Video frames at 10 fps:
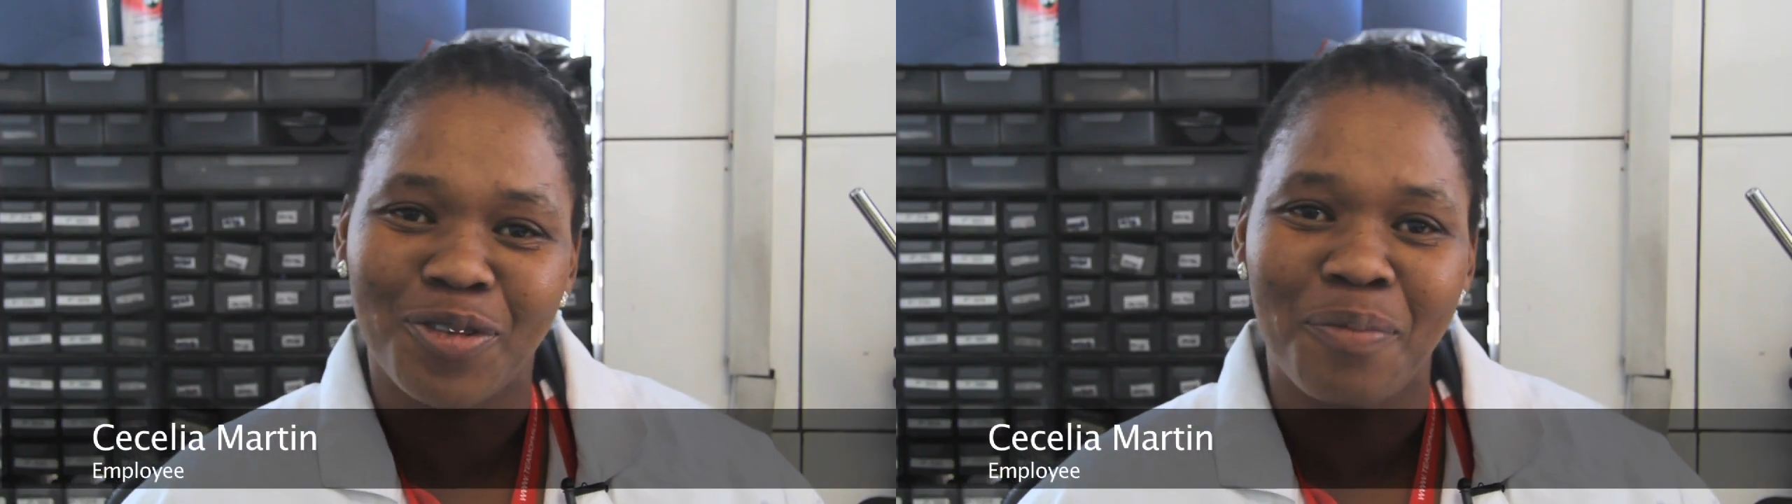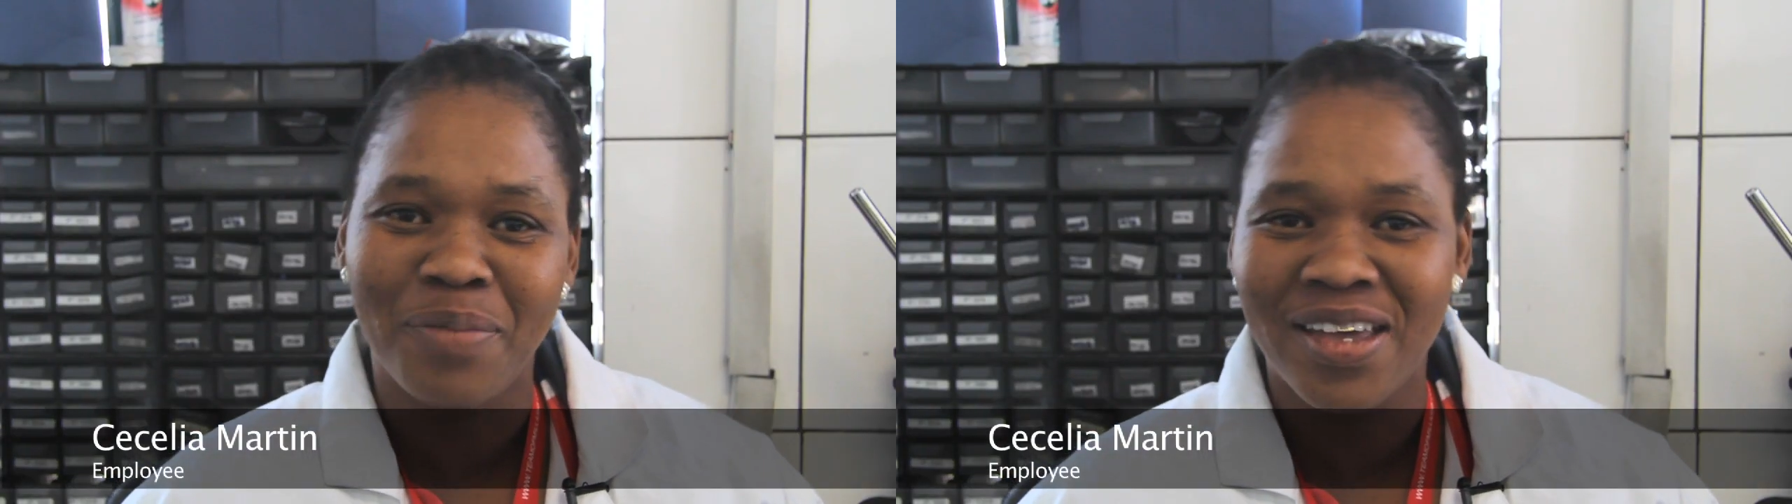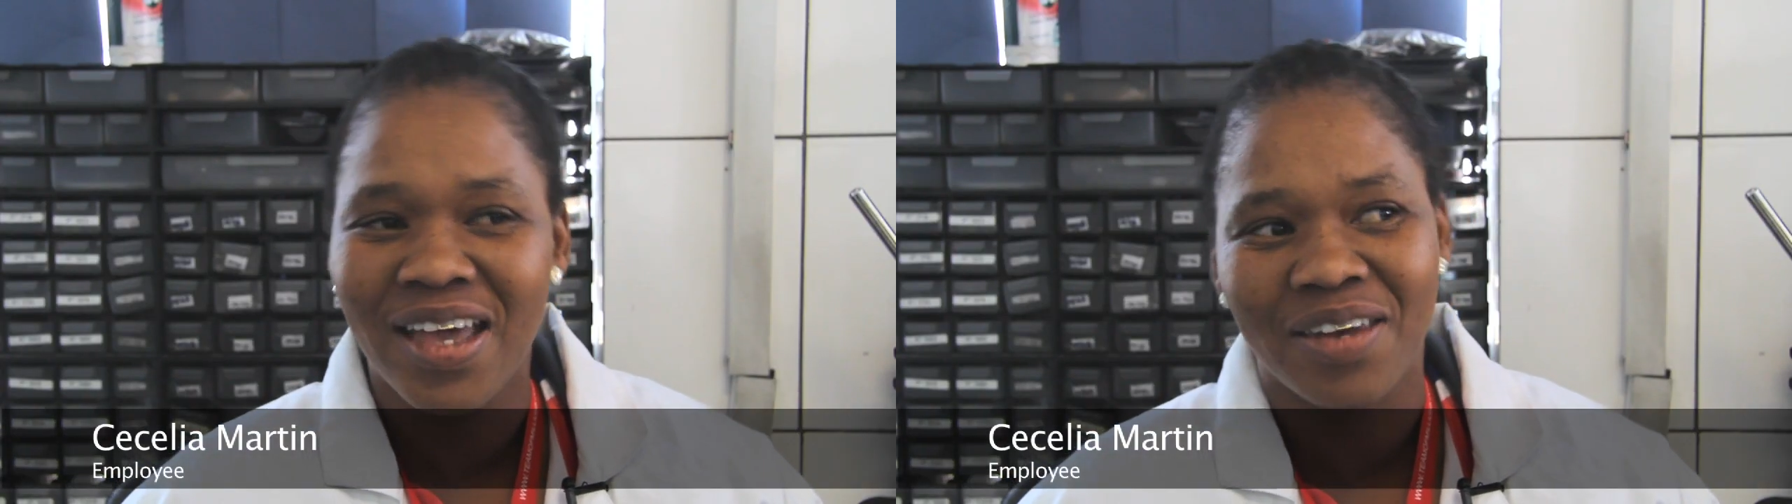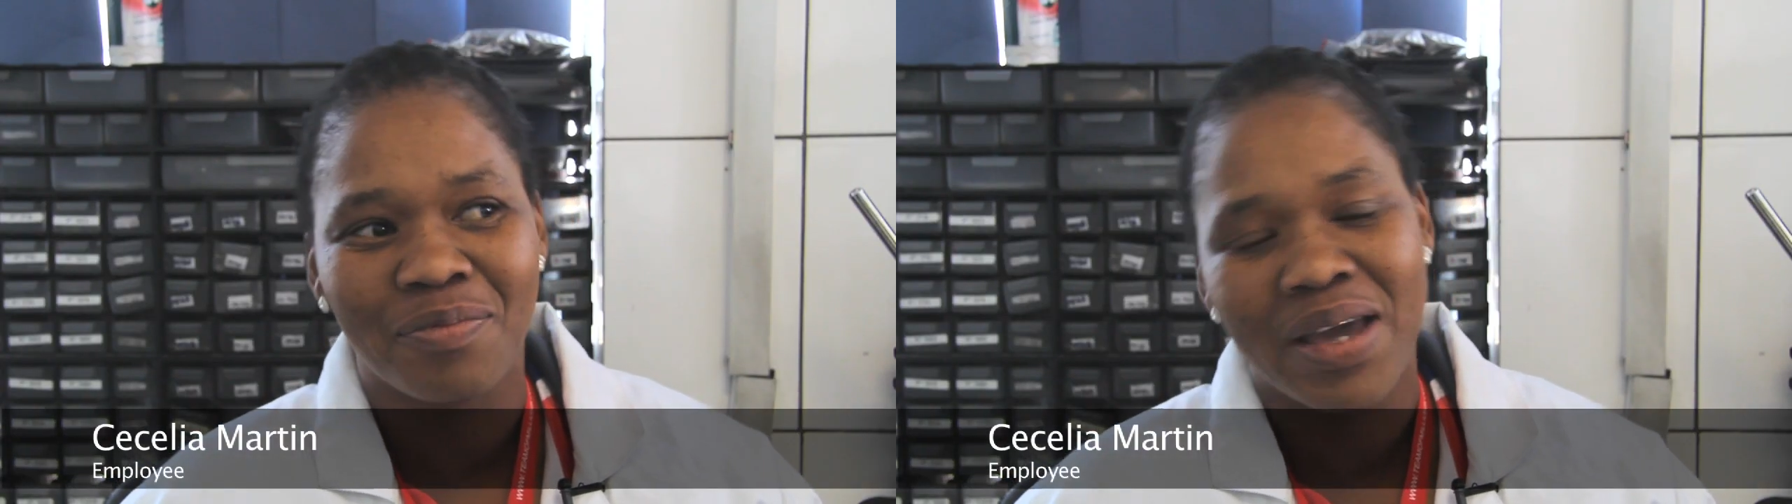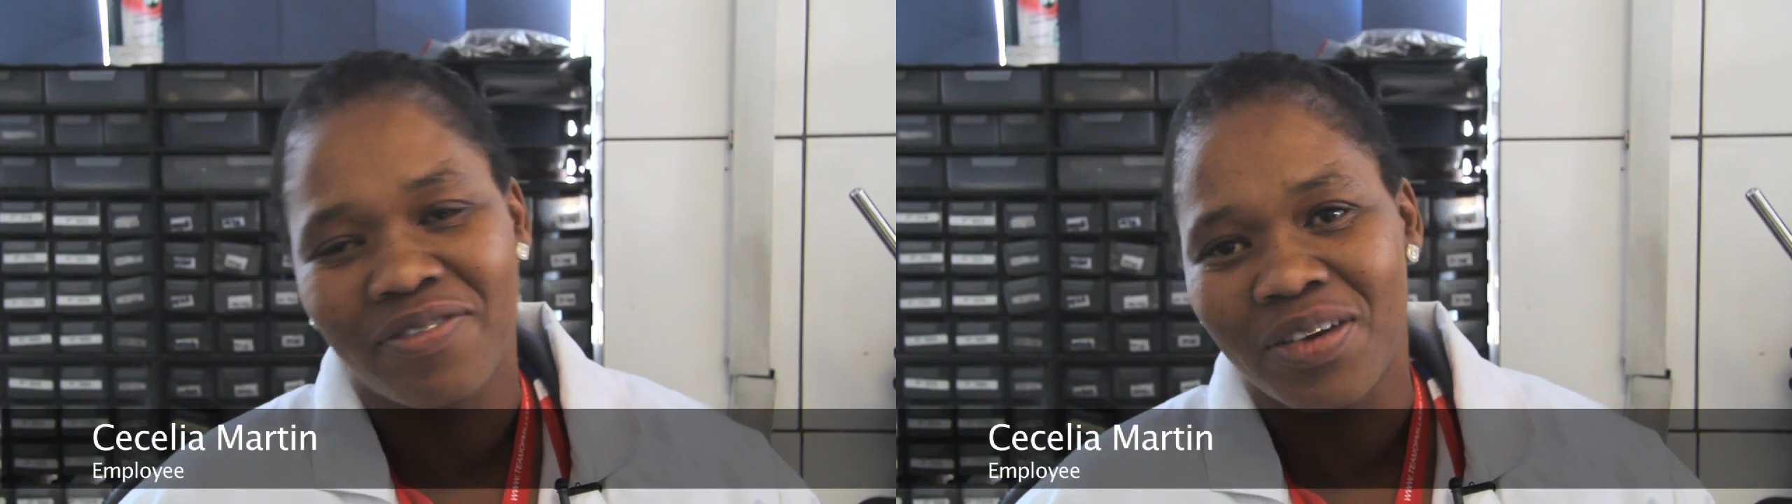from me and
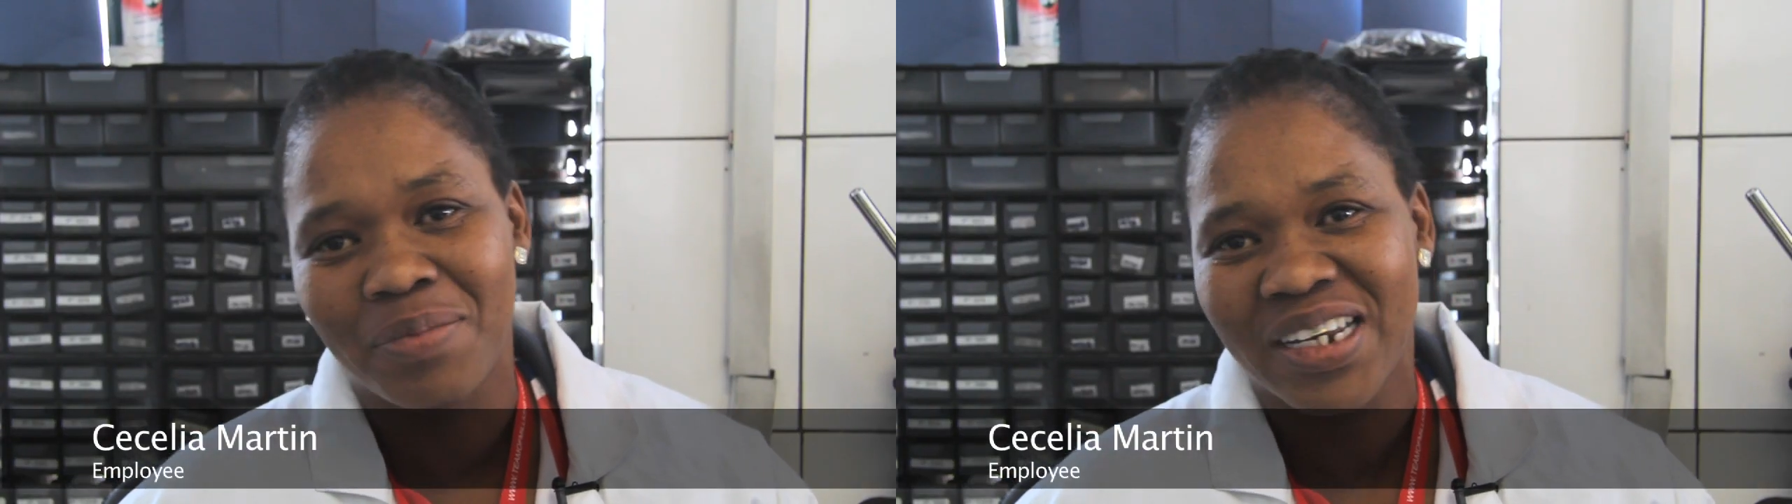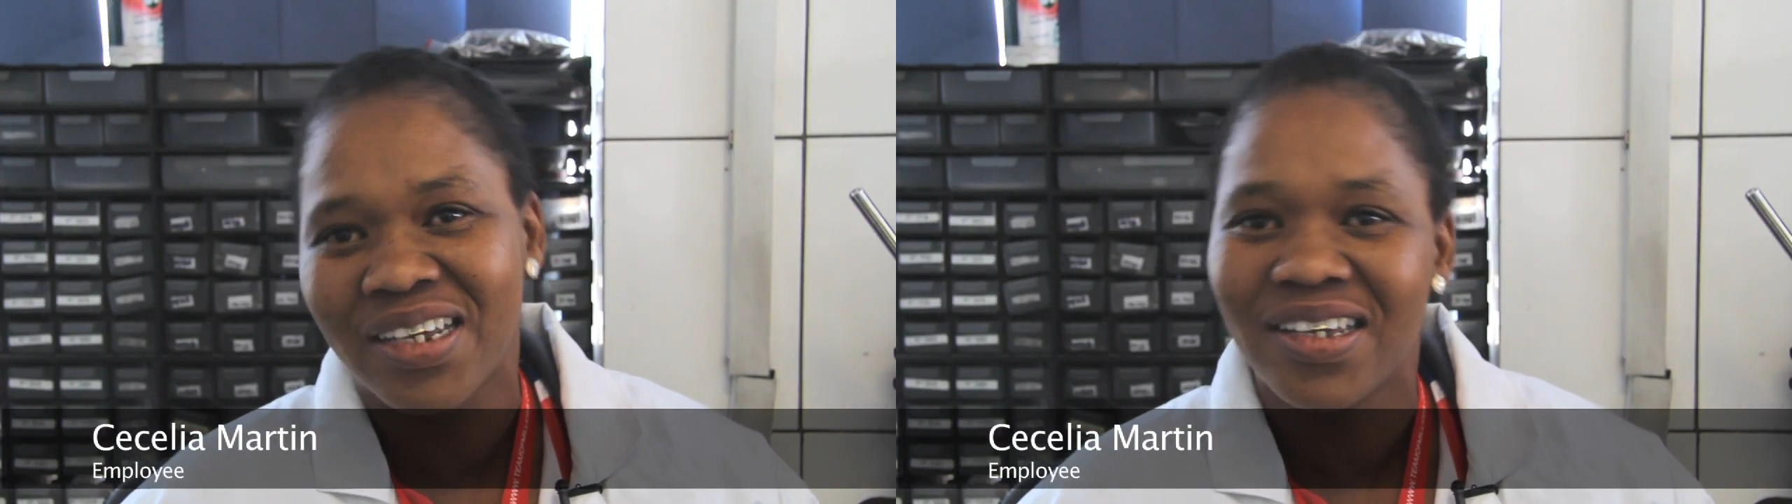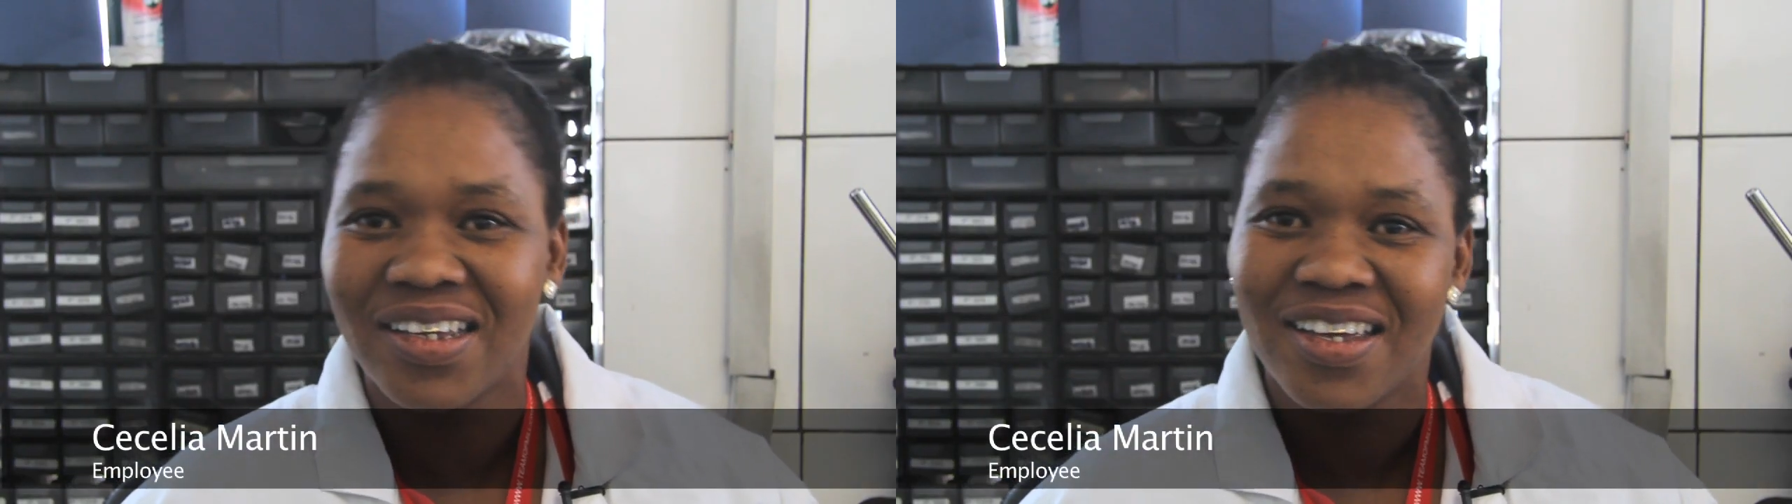my family